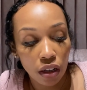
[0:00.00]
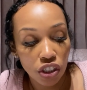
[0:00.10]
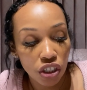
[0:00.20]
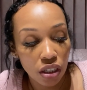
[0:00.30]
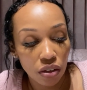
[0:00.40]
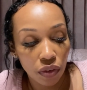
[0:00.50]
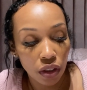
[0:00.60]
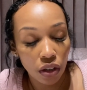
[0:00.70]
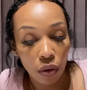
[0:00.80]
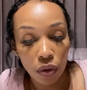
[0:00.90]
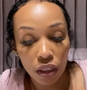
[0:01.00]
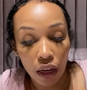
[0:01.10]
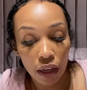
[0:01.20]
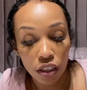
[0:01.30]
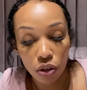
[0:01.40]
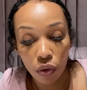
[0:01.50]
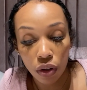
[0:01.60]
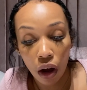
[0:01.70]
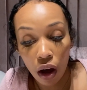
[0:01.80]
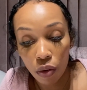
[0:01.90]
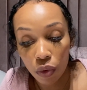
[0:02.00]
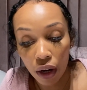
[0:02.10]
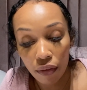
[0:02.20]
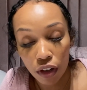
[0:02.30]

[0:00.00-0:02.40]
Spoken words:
She doesn't really know what the heck is going on, whatever.